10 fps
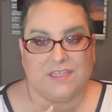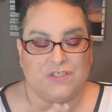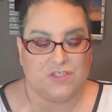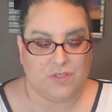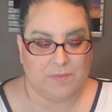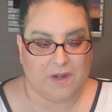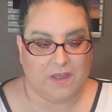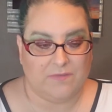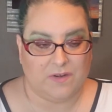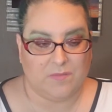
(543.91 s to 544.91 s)
super
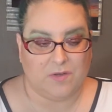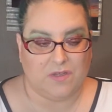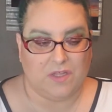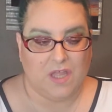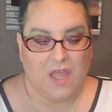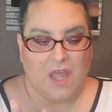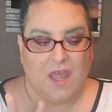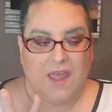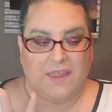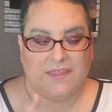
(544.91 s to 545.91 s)
comfortable.
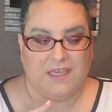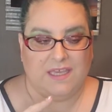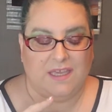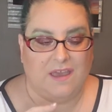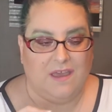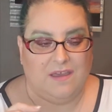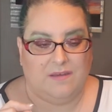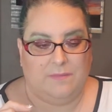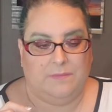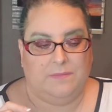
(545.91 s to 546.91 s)
The
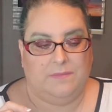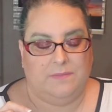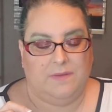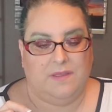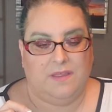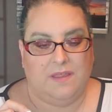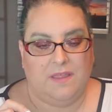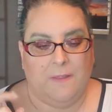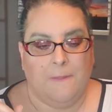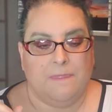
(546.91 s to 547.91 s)
um
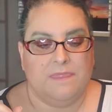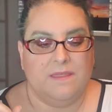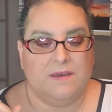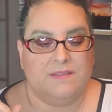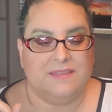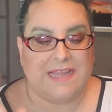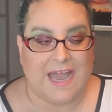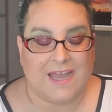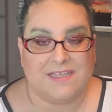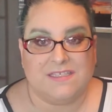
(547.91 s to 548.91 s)
the
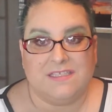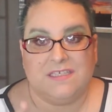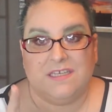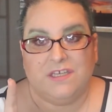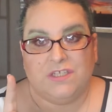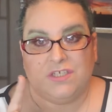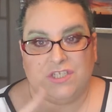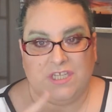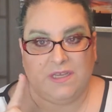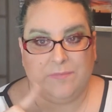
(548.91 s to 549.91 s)
last
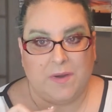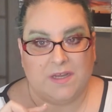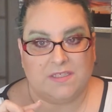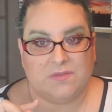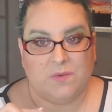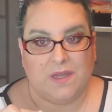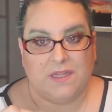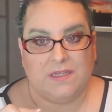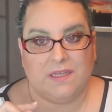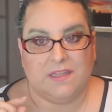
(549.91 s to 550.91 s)
Cheek Boss
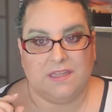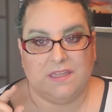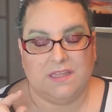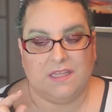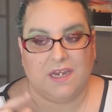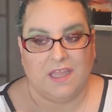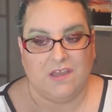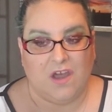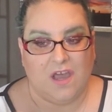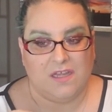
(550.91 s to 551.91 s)
one, that I
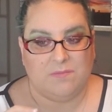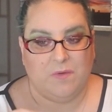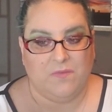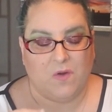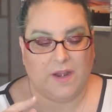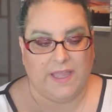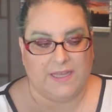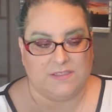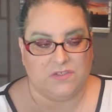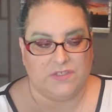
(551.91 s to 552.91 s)
got before I
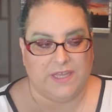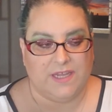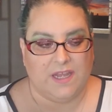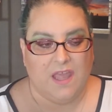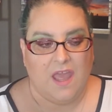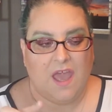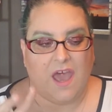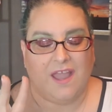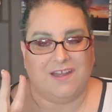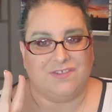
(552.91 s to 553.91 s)
canceled it.
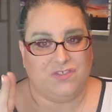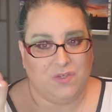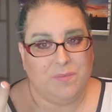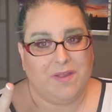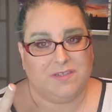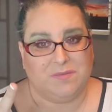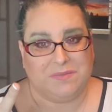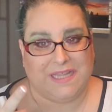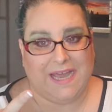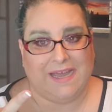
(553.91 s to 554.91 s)
I got two pairs of
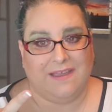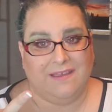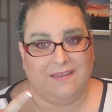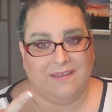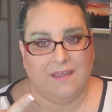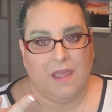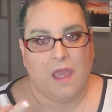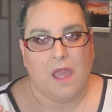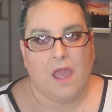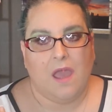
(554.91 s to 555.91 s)
black
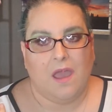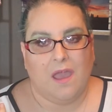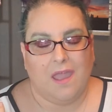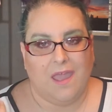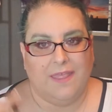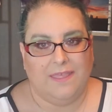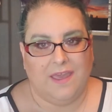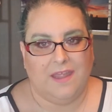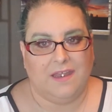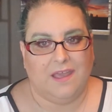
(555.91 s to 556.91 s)
and
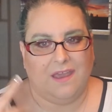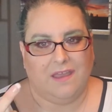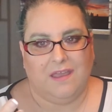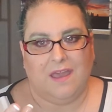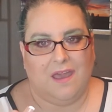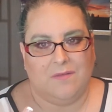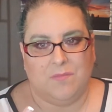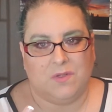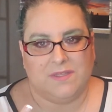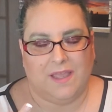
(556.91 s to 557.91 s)
then a, a
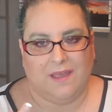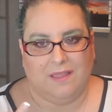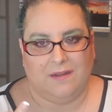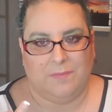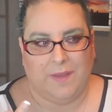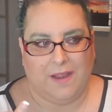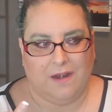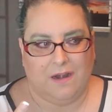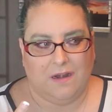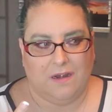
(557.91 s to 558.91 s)
multicolored
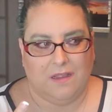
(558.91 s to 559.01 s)
pair.